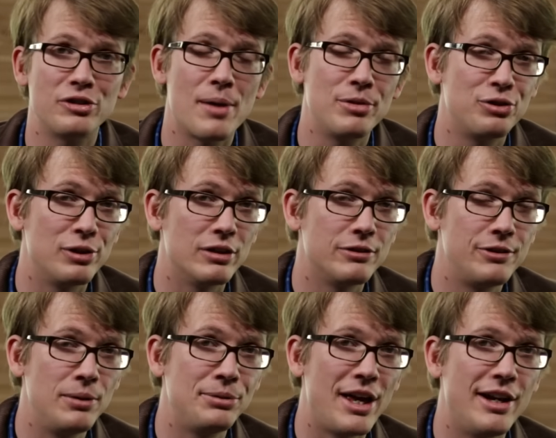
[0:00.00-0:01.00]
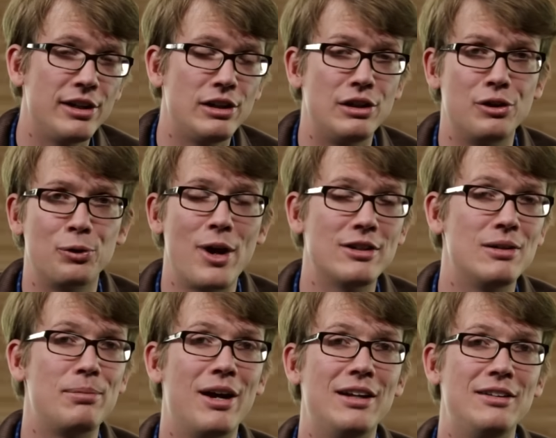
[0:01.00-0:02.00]
Course Chemistry is filmed, edited, and
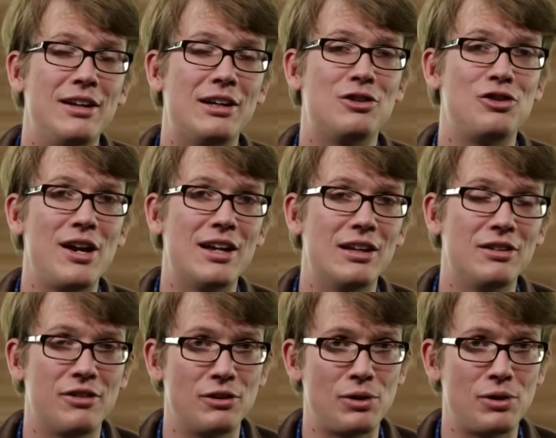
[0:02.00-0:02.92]
directed by Nick Jenkins.